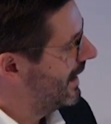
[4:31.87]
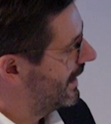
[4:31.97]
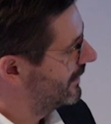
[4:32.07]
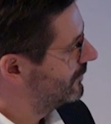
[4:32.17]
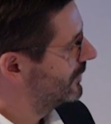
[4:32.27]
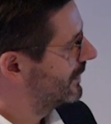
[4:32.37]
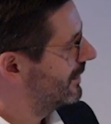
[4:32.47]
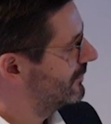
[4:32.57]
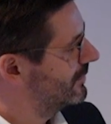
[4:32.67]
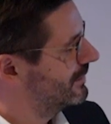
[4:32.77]
and we
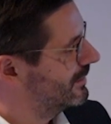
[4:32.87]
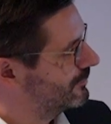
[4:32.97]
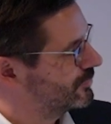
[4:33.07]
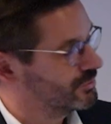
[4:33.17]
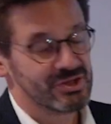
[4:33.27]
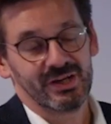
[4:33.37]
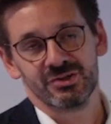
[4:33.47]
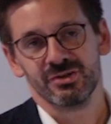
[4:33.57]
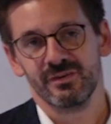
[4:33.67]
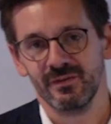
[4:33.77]
cover
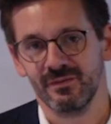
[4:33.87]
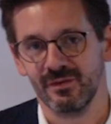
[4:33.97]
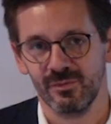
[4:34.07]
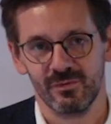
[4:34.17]
projection systems.